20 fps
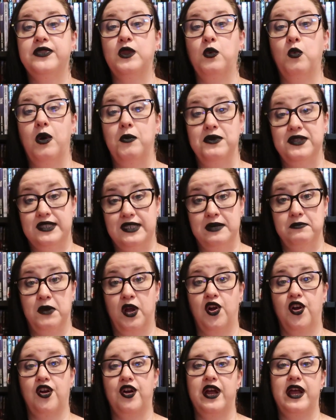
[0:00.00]
the one with Tim
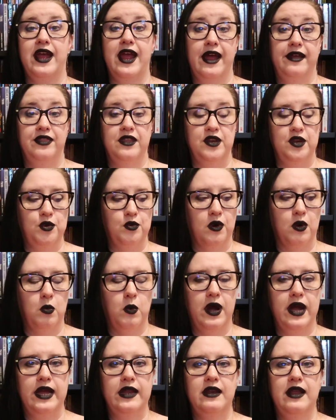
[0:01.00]
Curry and the newer
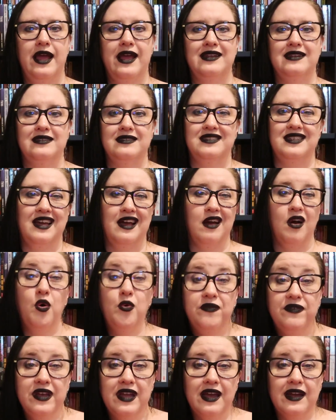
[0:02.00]
one and uh,
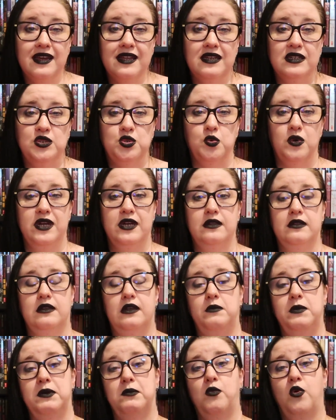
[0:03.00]
hopefully I can enjoy it a
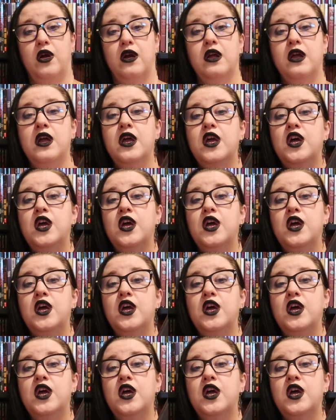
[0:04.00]
little bit more.